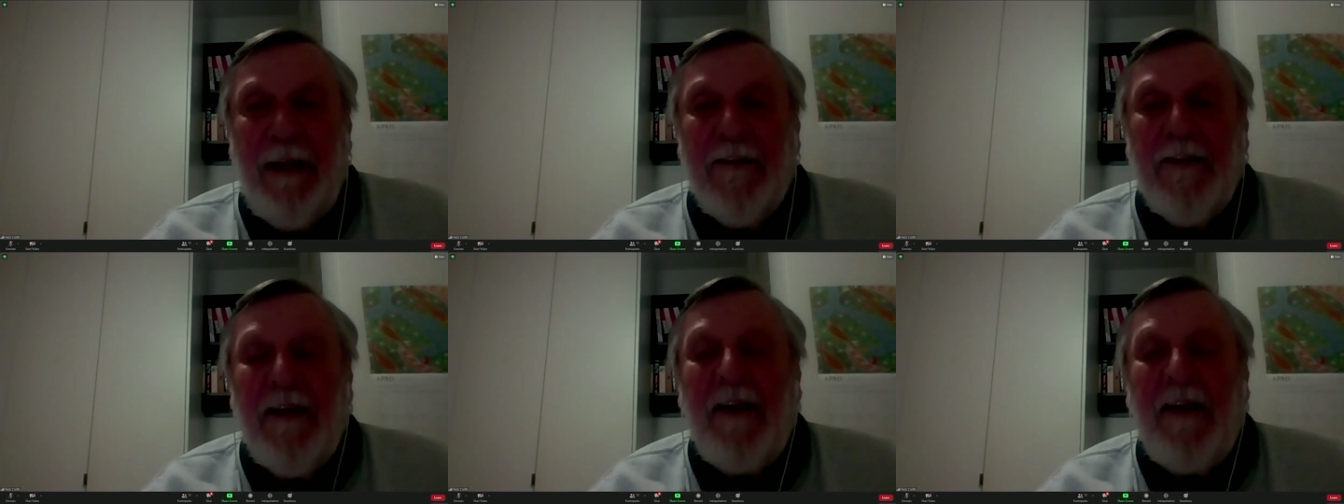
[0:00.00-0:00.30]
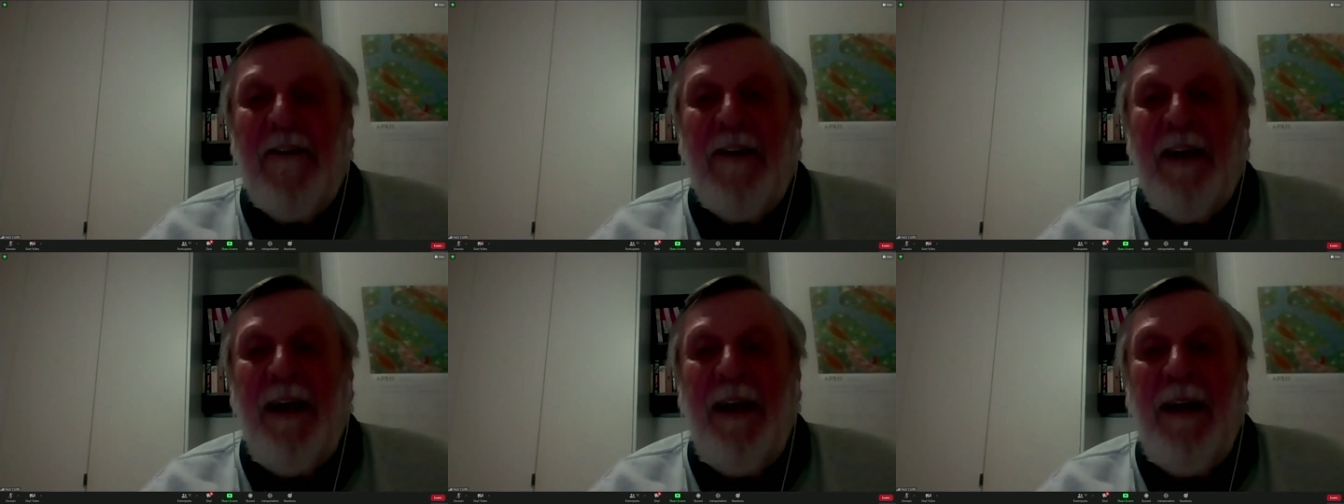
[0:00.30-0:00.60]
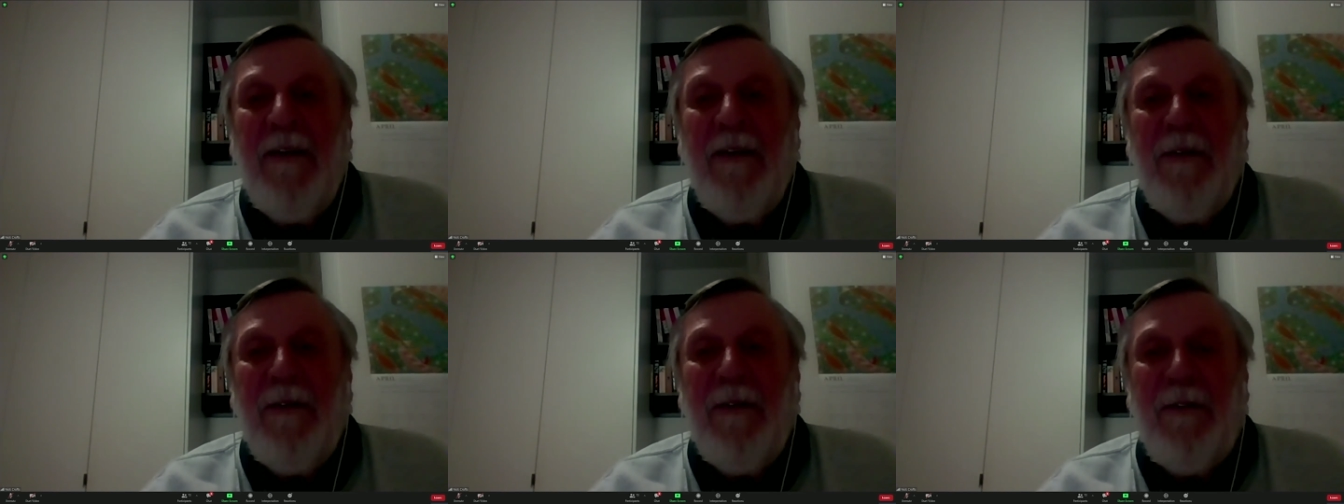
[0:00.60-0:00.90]
They take
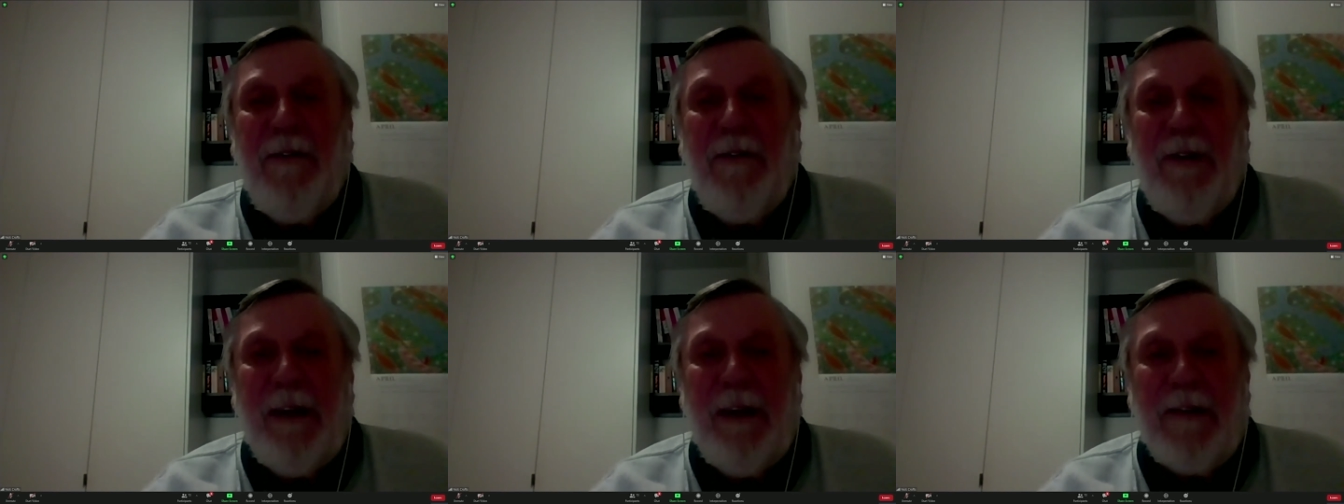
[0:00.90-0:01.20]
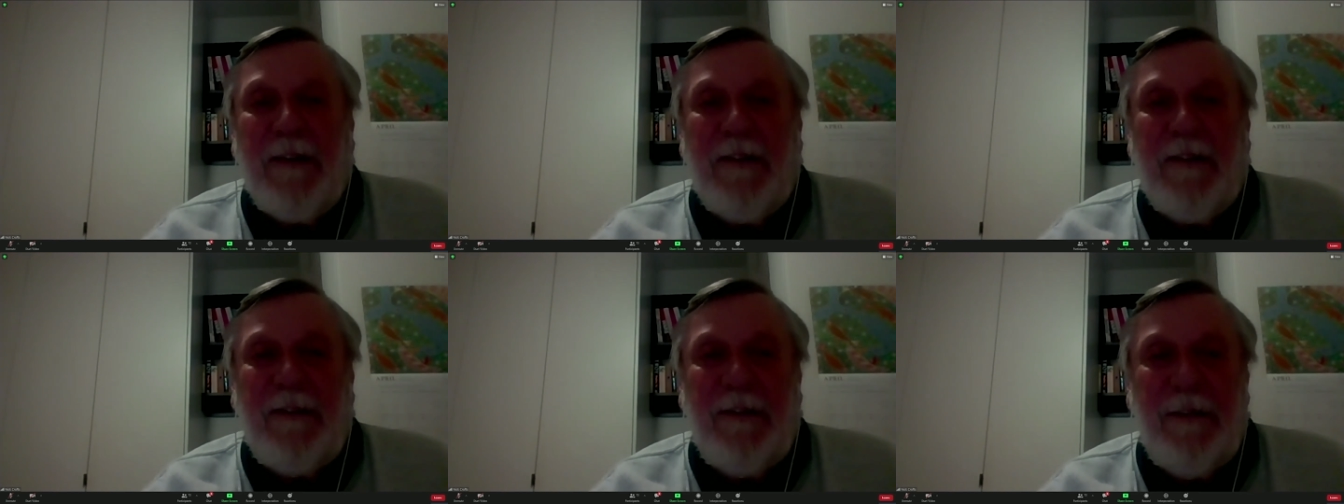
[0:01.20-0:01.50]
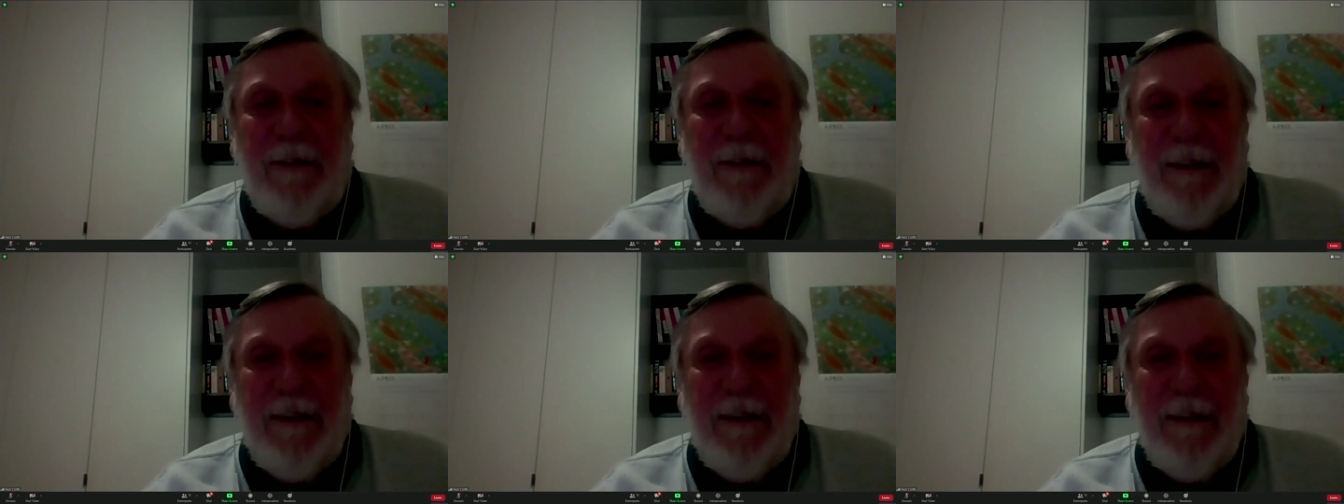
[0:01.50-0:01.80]
it on trust.
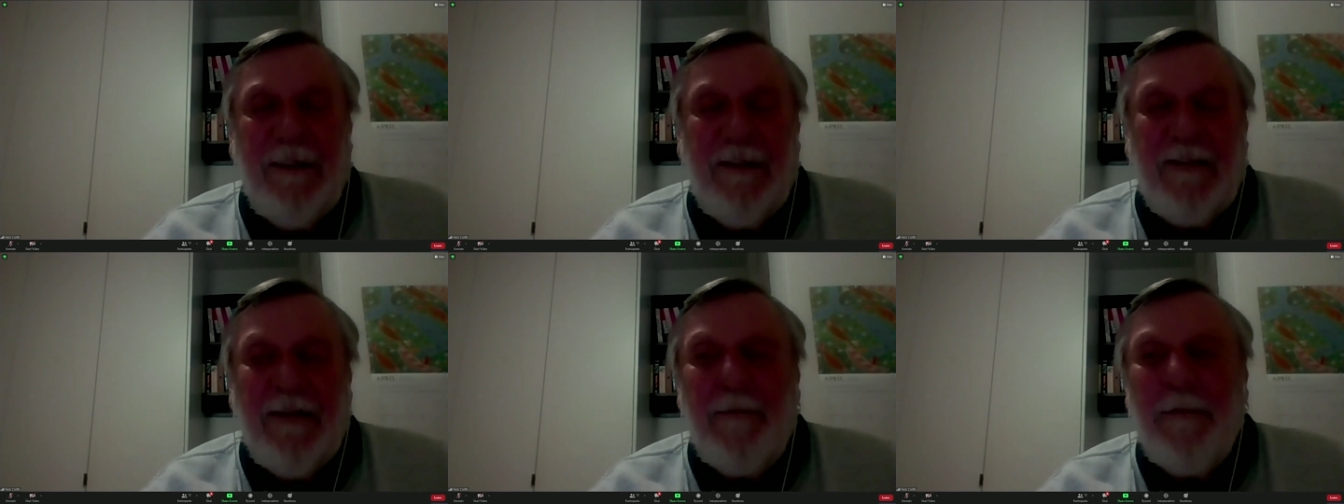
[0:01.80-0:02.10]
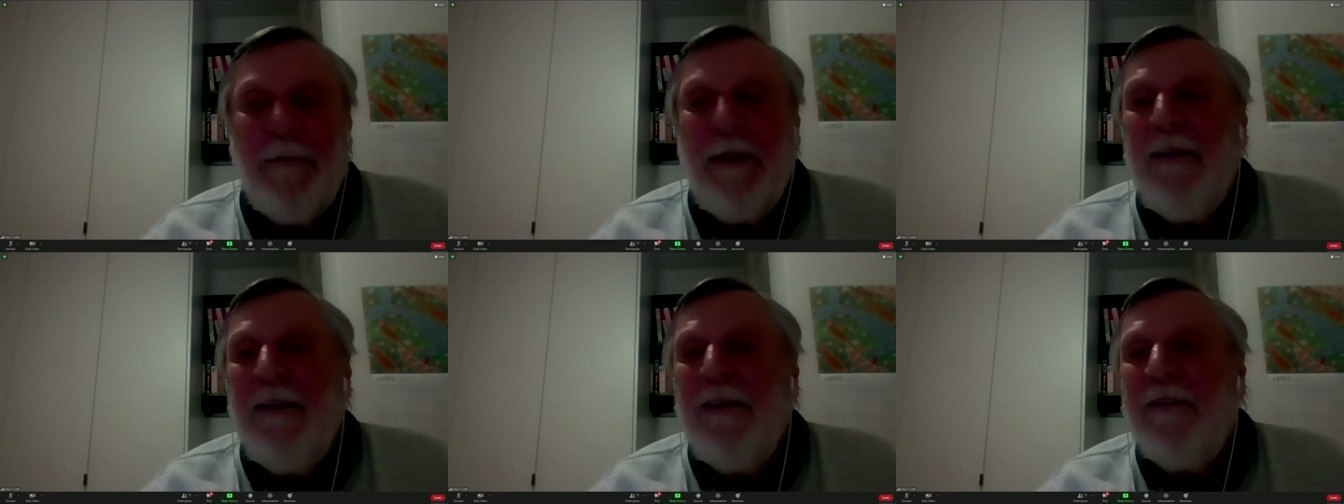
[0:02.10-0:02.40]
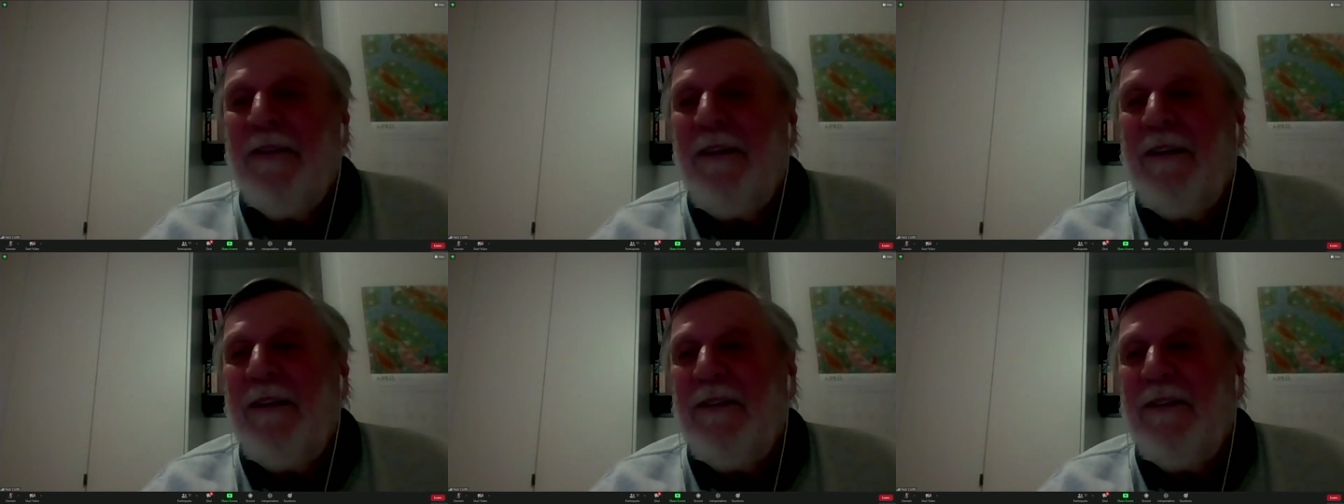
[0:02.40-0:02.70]
Somebody else
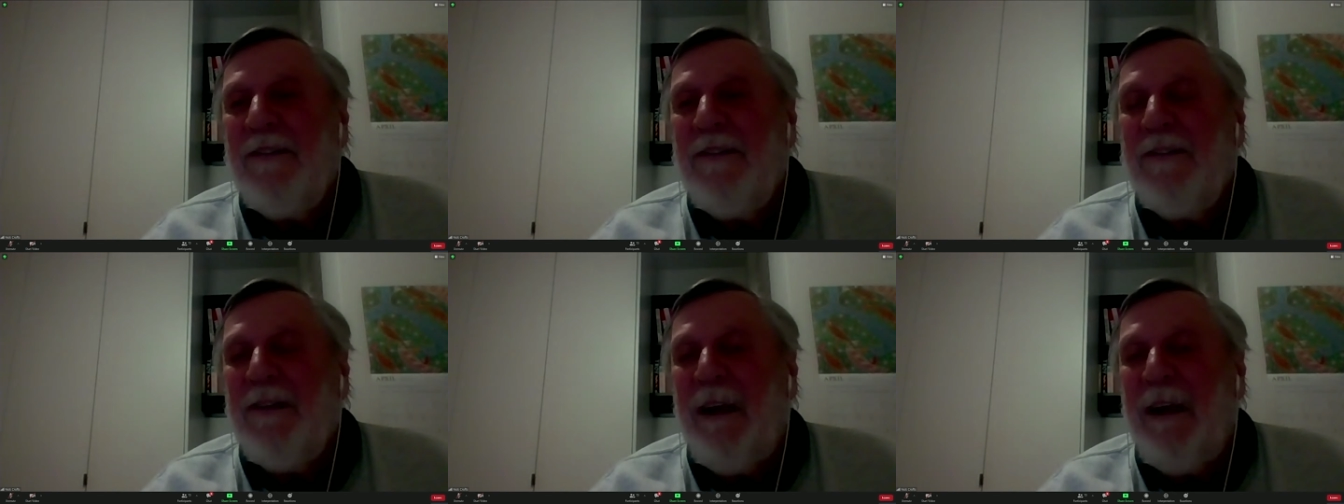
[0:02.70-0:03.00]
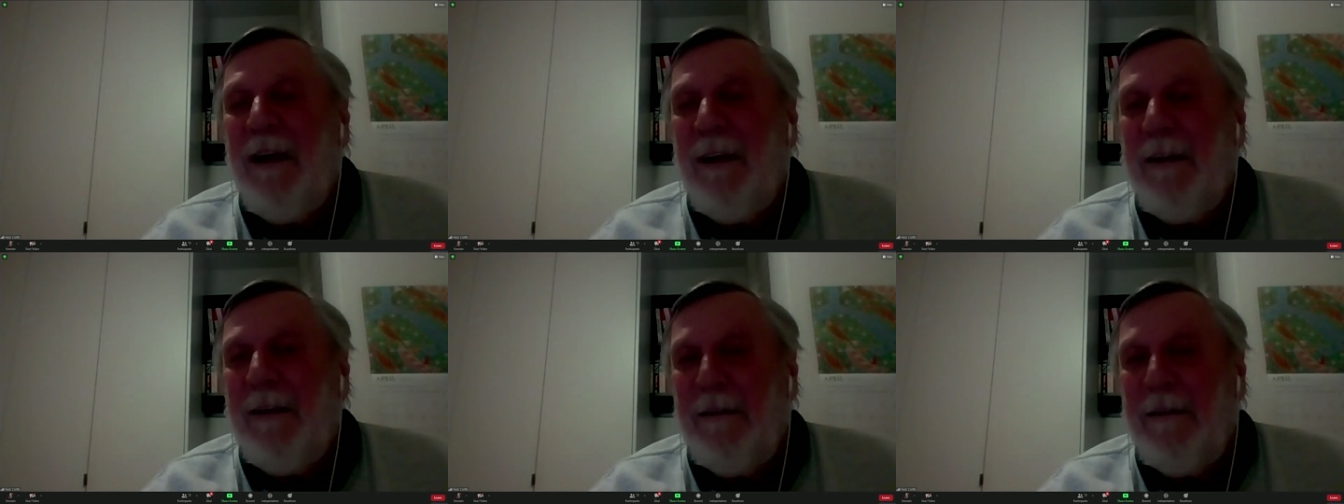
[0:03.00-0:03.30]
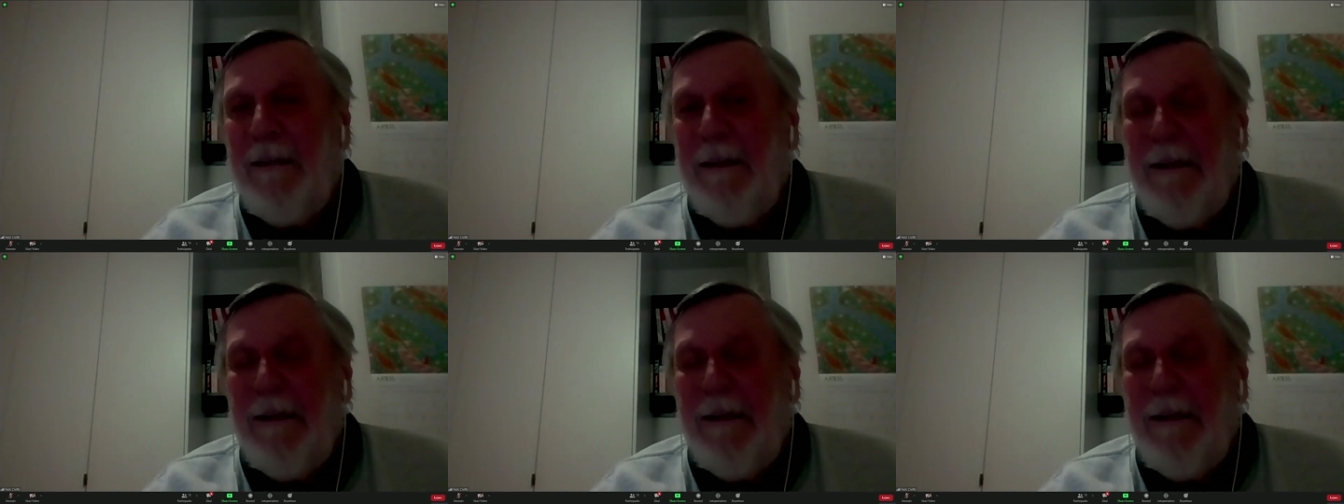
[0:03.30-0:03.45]
has decided